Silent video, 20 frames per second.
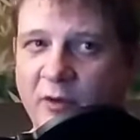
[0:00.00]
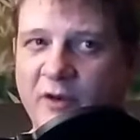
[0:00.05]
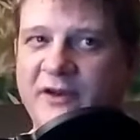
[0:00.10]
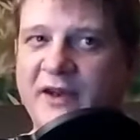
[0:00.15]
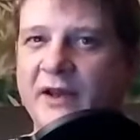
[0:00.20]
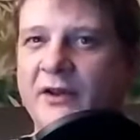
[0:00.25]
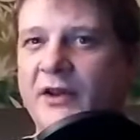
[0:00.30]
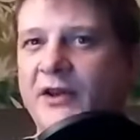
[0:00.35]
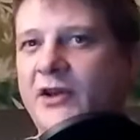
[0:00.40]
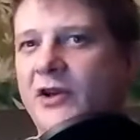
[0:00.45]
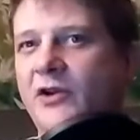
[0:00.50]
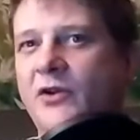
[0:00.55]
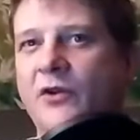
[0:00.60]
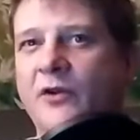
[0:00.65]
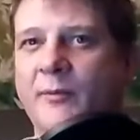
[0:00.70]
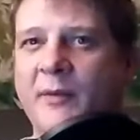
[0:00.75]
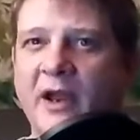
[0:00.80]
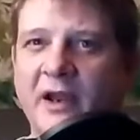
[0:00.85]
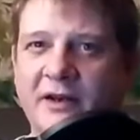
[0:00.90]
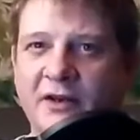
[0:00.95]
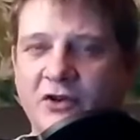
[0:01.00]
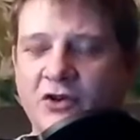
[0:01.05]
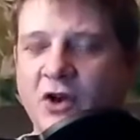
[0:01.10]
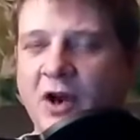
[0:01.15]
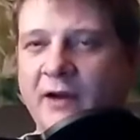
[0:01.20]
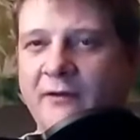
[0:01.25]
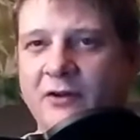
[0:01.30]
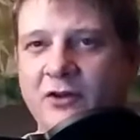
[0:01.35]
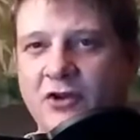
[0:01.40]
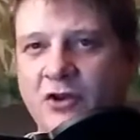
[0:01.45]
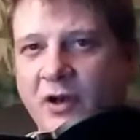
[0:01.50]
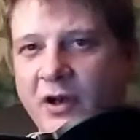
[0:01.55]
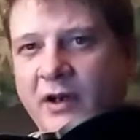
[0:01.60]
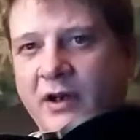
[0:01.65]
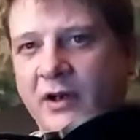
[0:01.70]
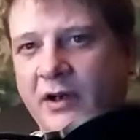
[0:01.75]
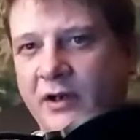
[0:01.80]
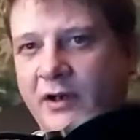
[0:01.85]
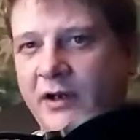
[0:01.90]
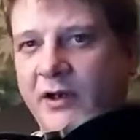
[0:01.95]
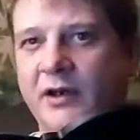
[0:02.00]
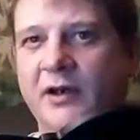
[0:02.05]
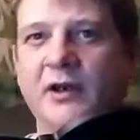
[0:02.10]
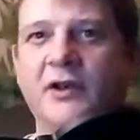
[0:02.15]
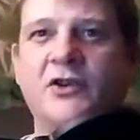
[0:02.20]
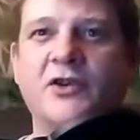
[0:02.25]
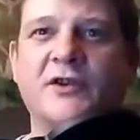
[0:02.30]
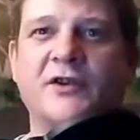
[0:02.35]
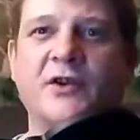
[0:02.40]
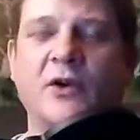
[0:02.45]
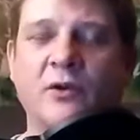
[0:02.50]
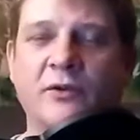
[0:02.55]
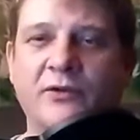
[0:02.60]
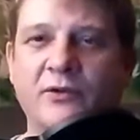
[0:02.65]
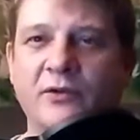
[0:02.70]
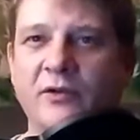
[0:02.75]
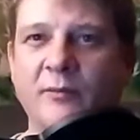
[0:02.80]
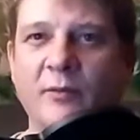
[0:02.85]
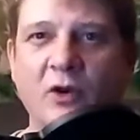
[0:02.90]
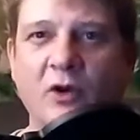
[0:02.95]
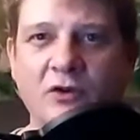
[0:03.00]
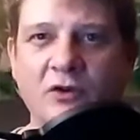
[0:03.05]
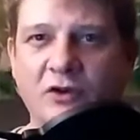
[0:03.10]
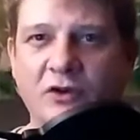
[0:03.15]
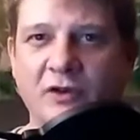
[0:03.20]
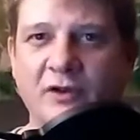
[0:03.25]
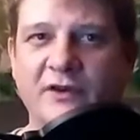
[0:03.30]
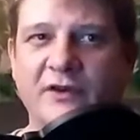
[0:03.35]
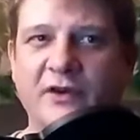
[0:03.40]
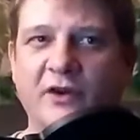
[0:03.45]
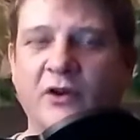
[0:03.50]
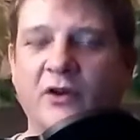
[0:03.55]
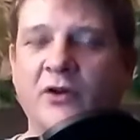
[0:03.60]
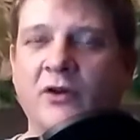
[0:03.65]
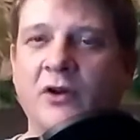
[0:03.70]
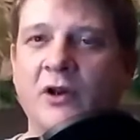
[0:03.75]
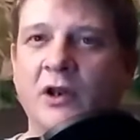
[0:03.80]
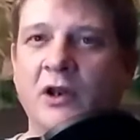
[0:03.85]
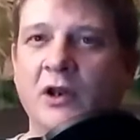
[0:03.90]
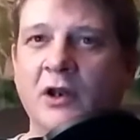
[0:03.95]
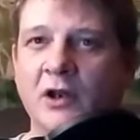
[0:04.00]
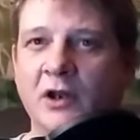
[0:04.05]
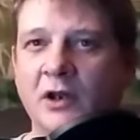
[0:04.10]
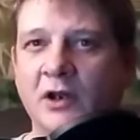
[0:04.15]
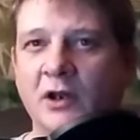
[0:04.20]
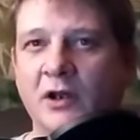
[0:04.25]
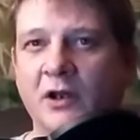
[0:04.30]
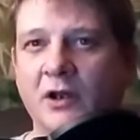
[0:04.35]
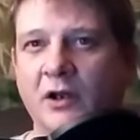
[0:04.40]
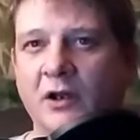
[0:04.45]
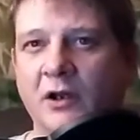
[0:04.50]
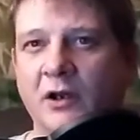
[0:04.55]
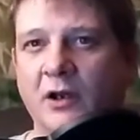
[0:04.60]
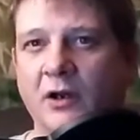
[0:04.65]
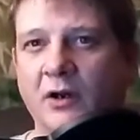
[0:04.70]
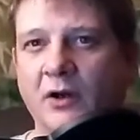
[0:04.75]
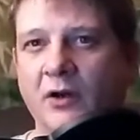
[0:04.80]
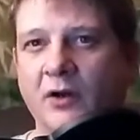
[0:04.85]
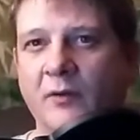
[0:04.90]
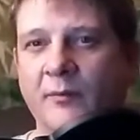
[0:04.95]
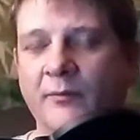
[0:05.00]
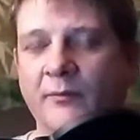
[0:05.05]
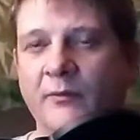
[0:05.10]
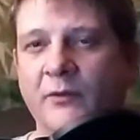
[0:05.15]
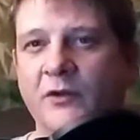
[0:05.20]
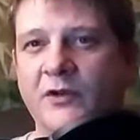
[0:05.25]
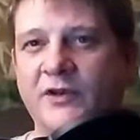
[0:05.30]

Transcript: Pretend like you're going back to driver's training again and just go through the motions, you know.